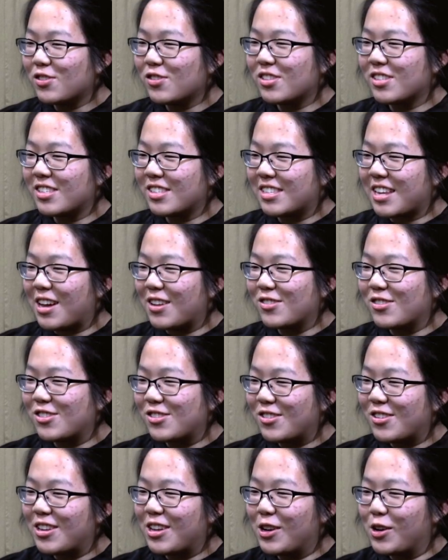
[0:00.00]
used the Sound
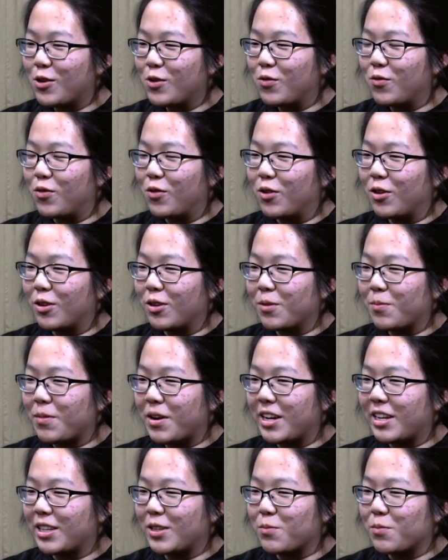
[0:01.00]
Studio for
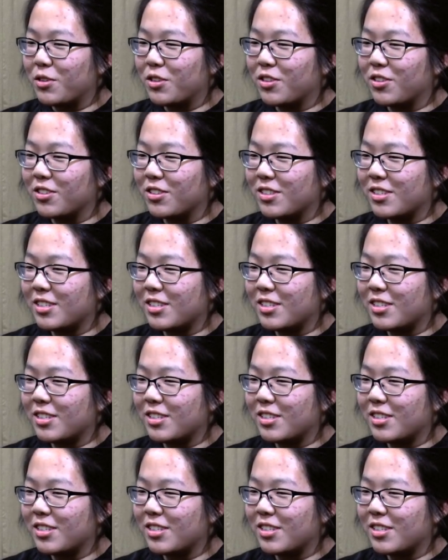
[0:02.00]
my computer